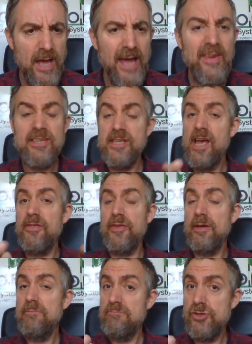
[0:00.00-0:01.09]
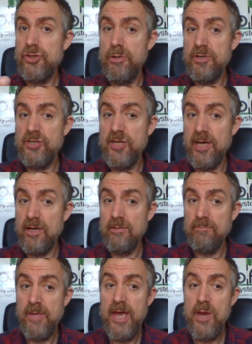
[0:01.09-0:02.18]
and that's the other thing, Stuart Sink.
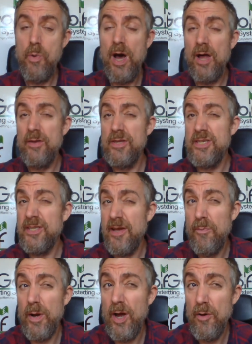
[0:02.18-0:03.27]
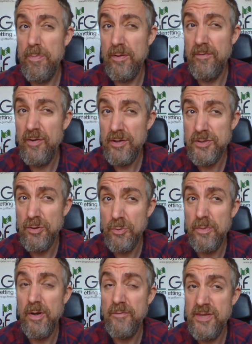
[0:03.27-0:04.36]
He won the Safeway Open, first
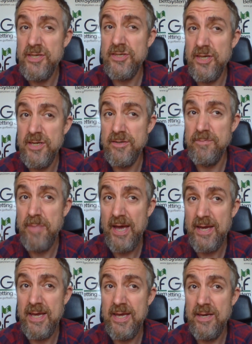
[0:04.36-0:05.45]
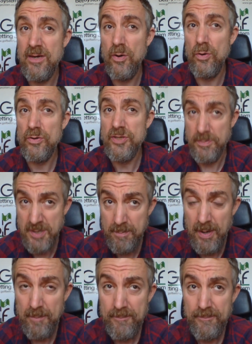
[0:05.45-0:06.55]
tournament of this season, back in
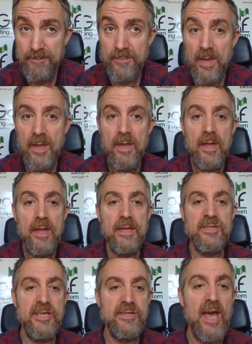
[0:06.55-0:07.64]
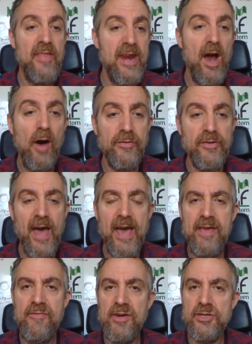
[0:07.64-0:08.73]
September. And then after that,
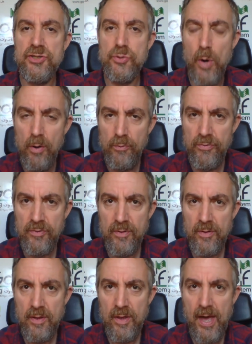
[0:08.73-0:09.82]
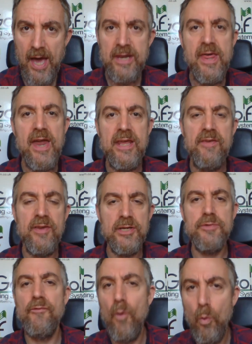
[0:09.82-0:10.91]
he finished twelfth, and then he finished
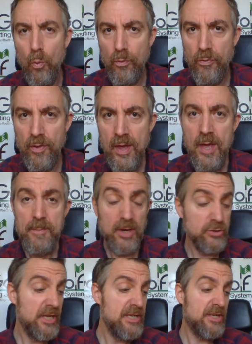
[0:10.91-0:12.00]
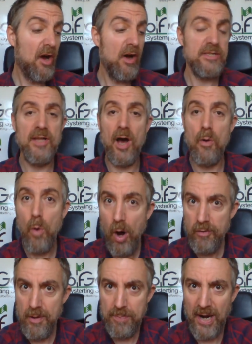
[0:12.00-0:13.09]
fourth. Because these guys know, while
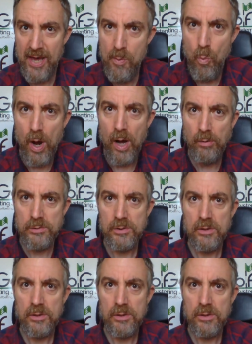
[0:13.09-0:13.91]
you're playing well,